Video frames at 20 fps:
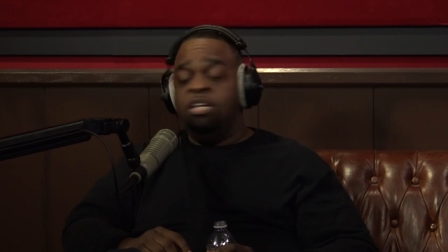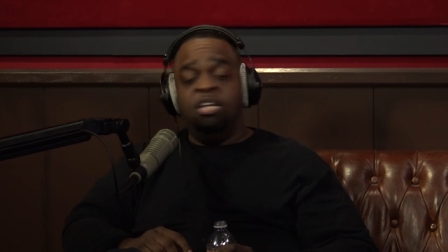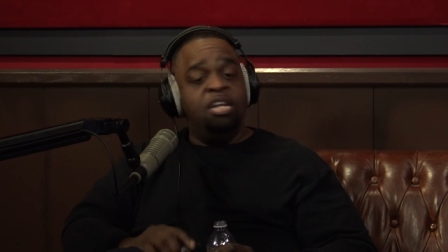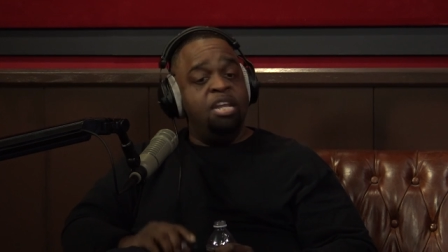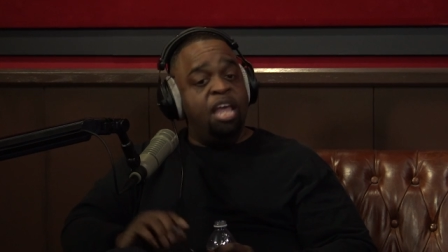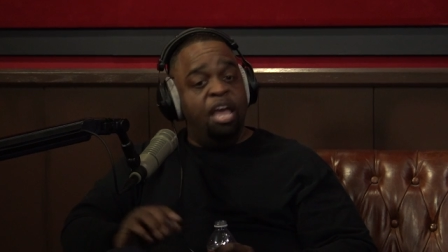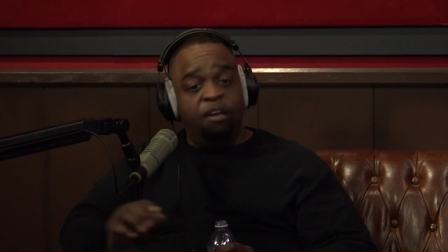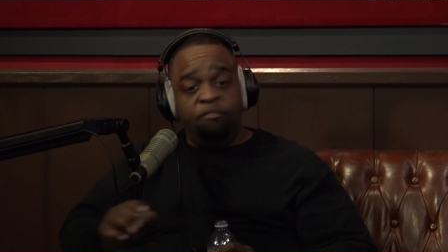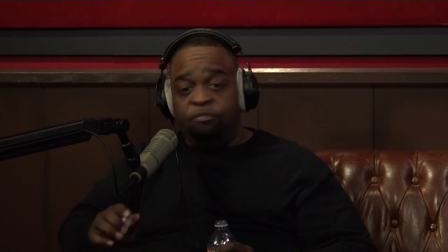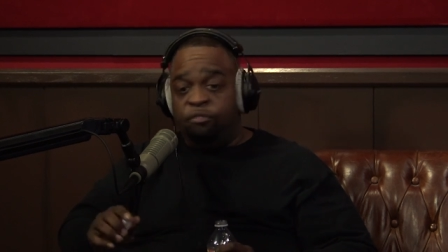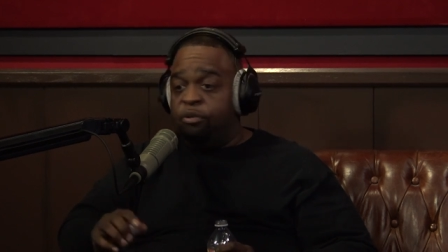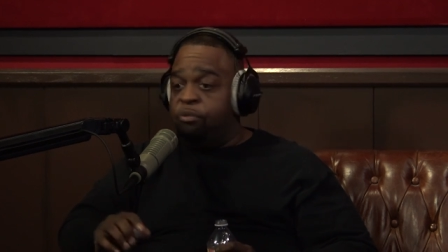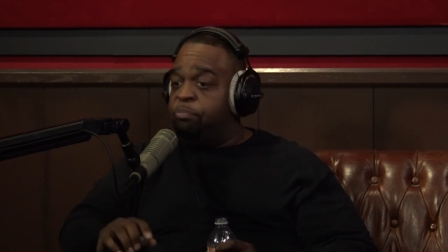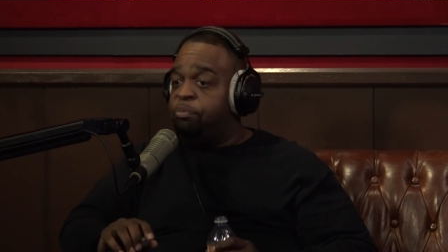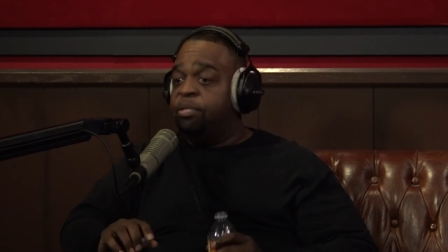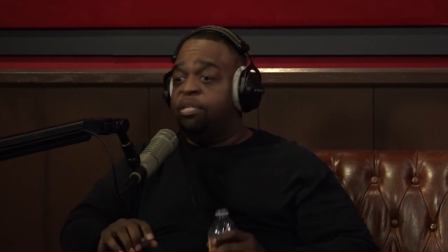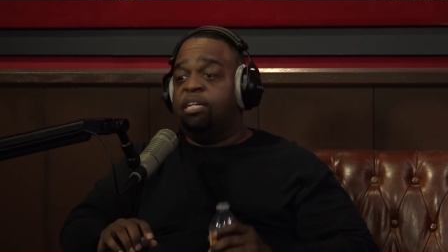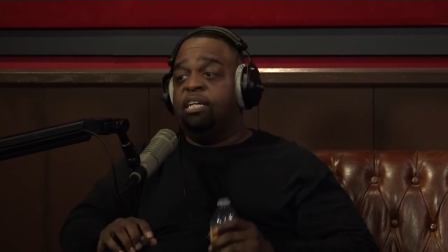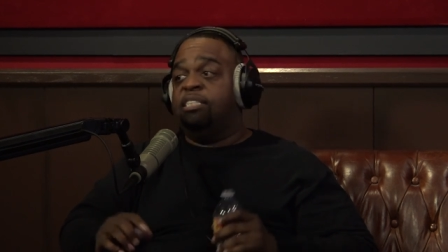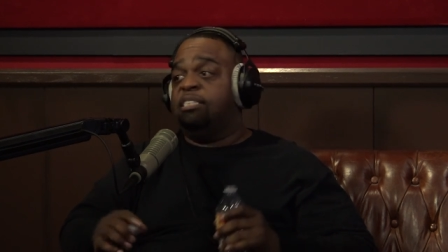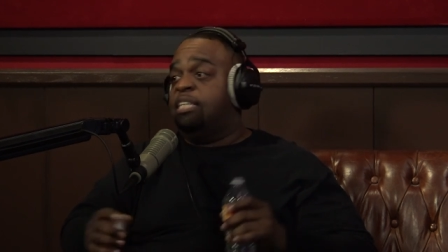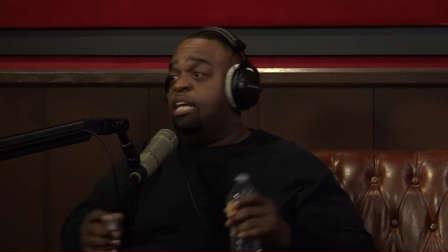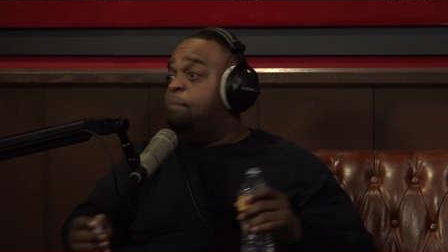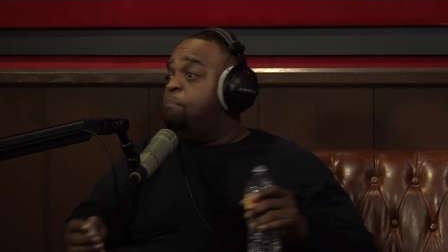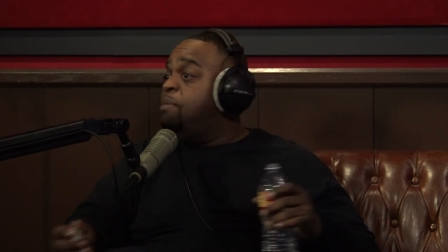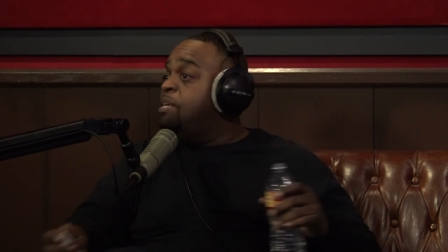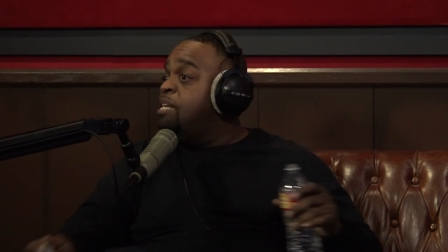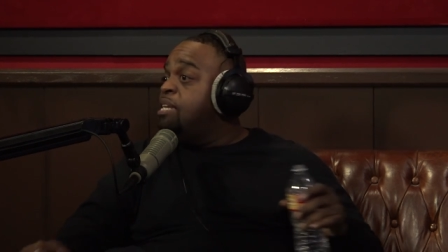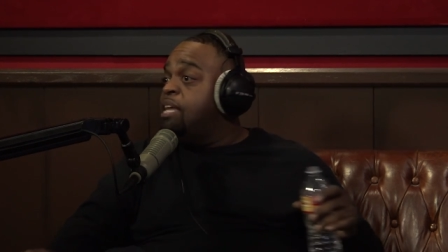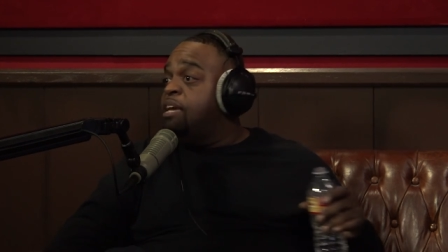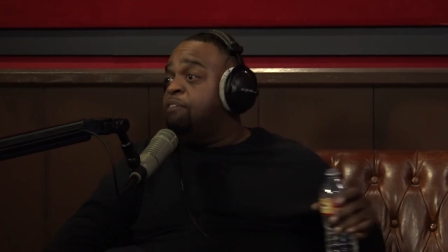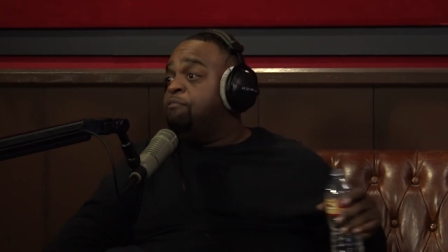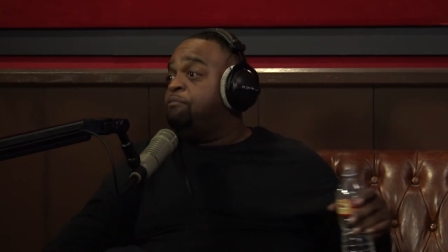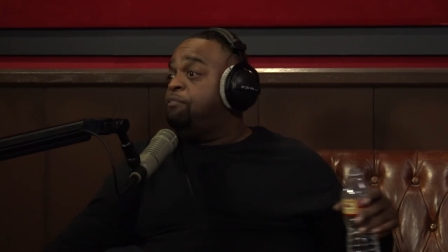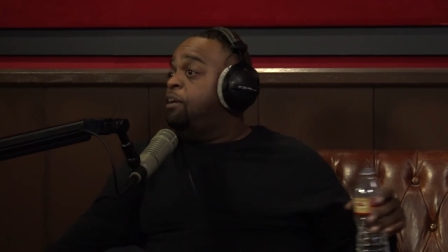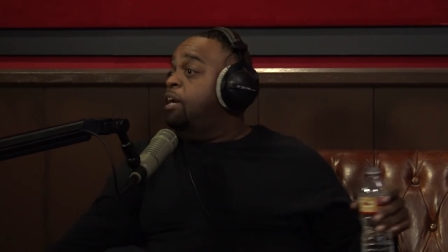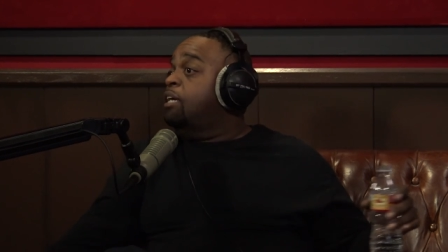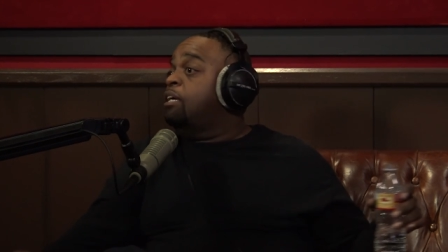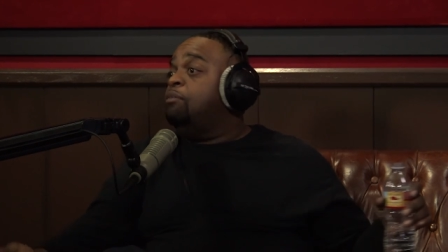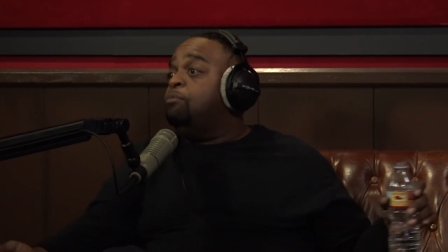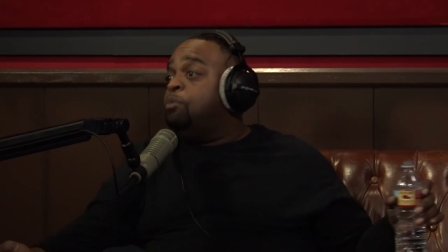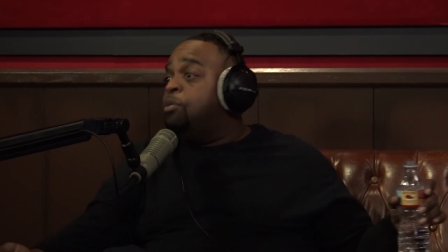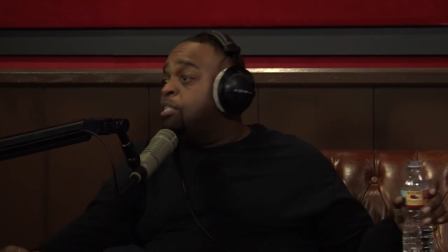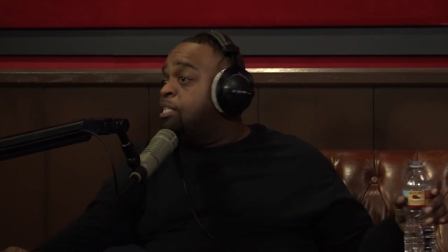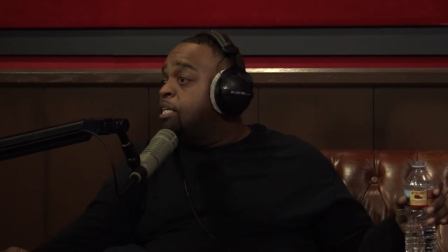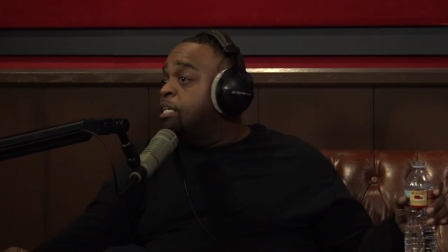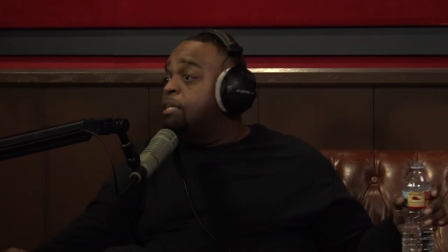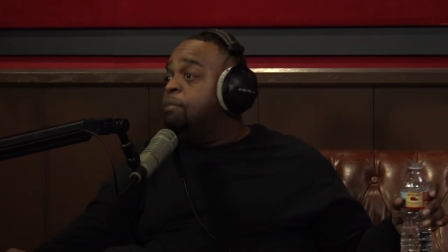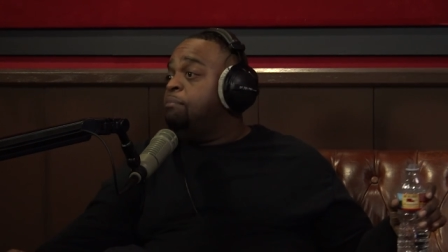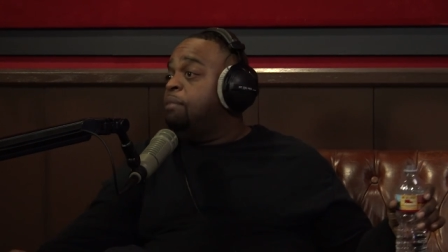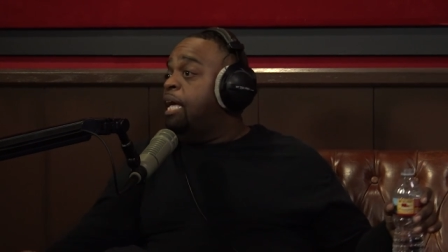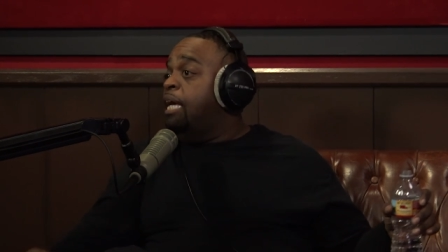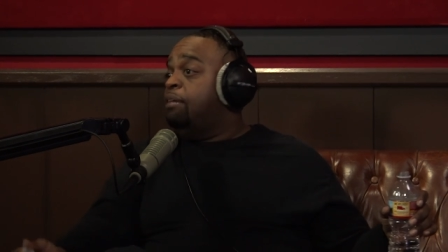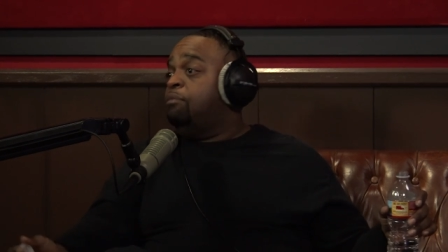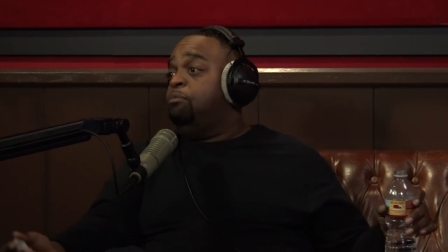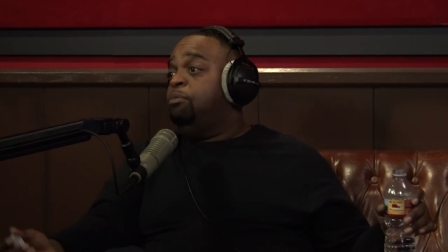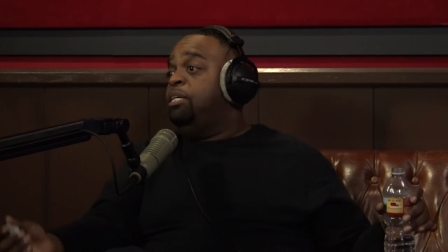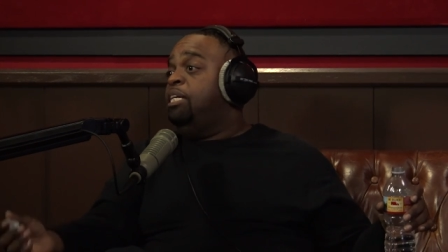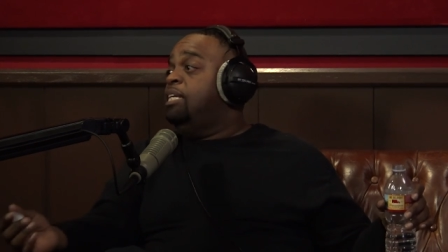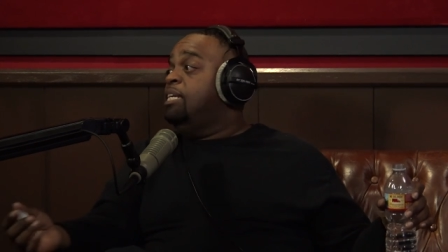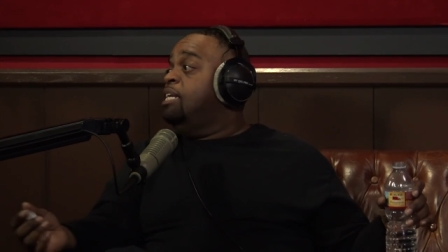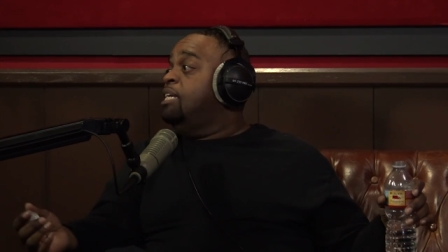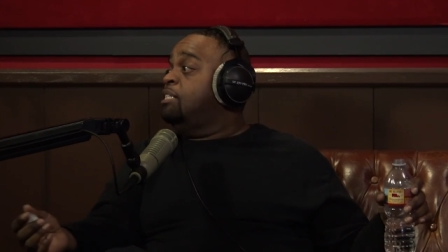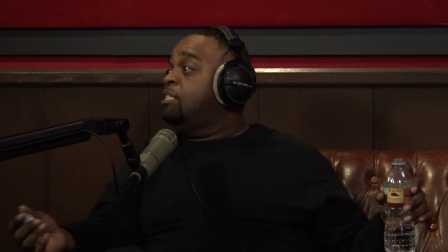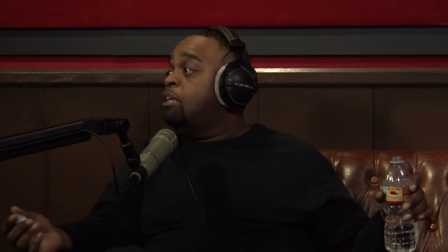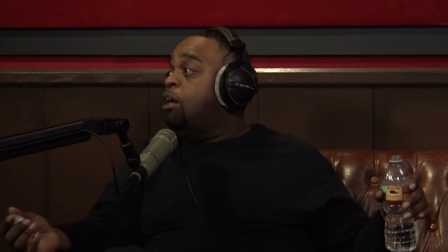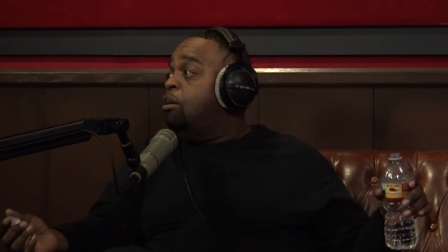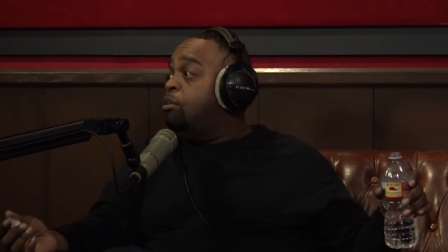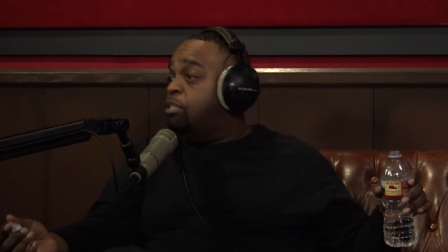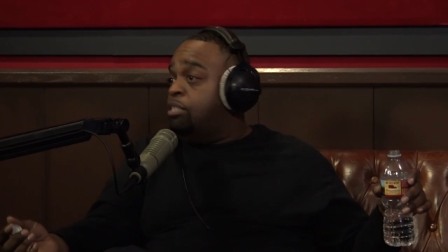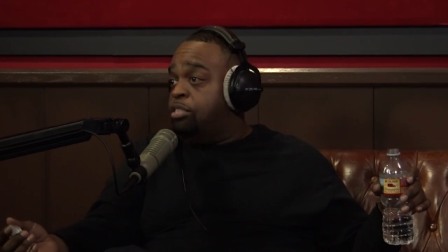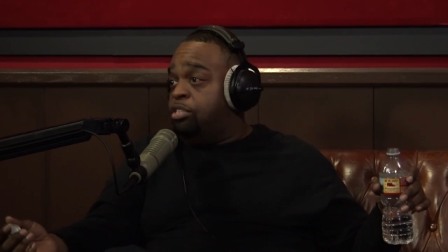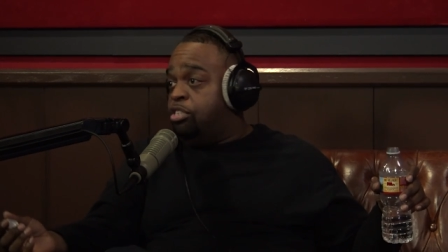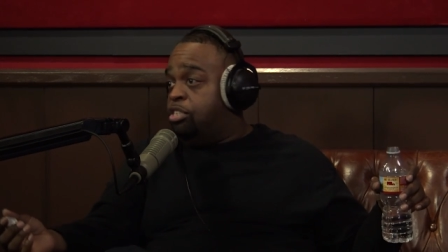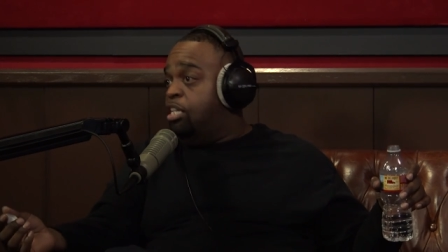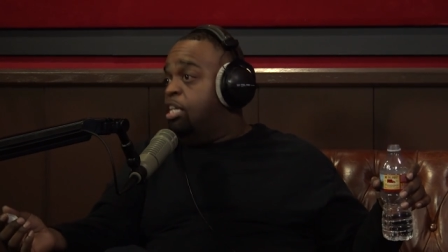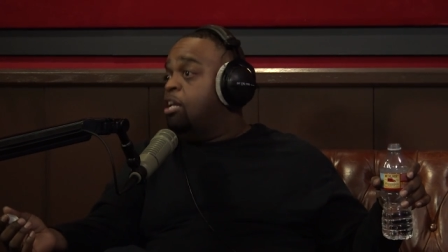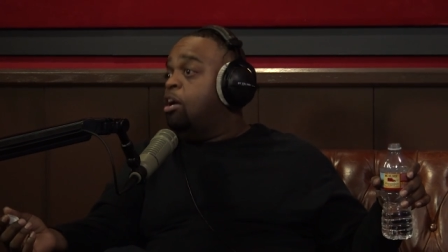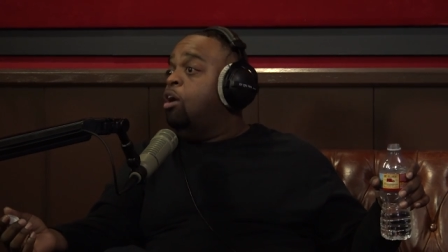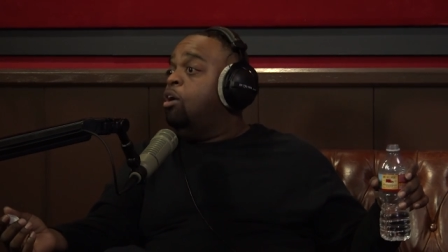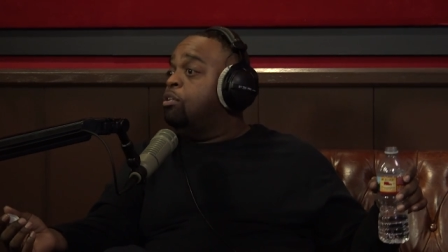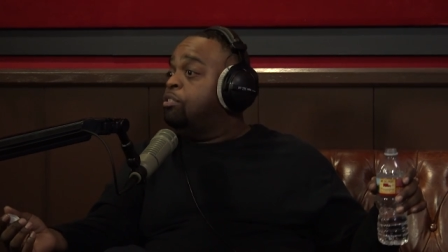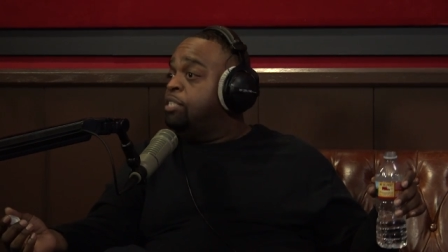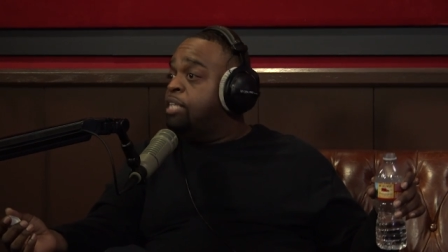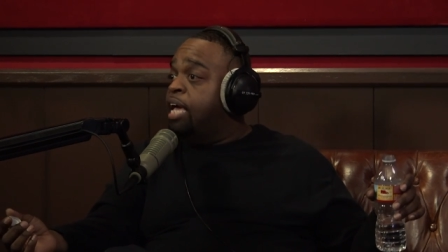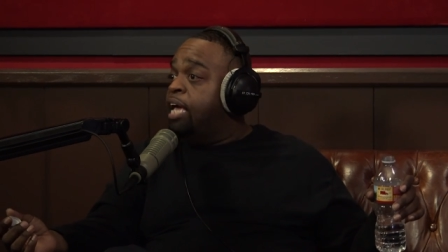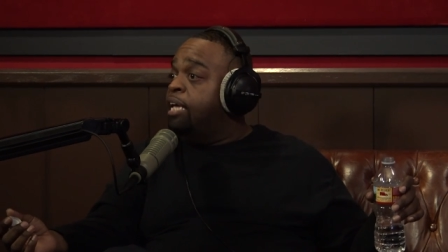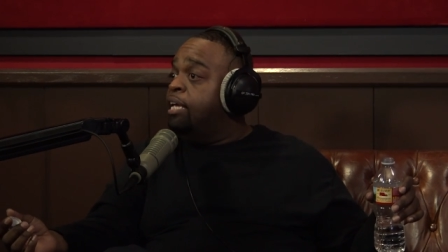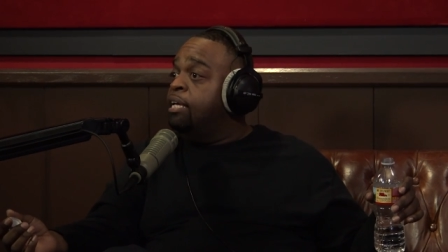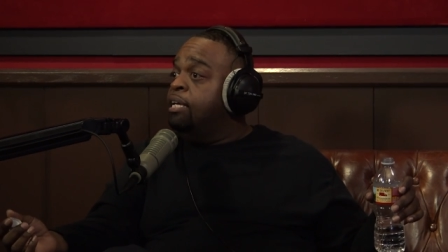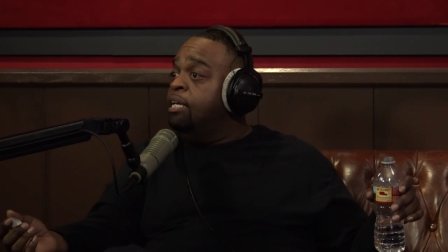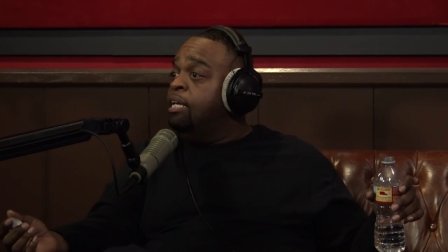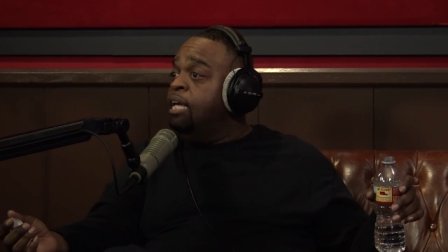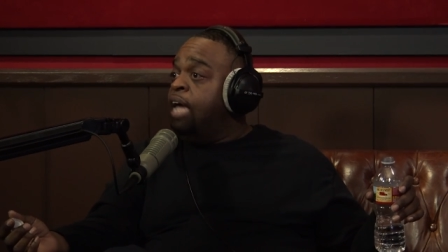Never, because I'm in there fucking with them. Like, we in there talking shit all day.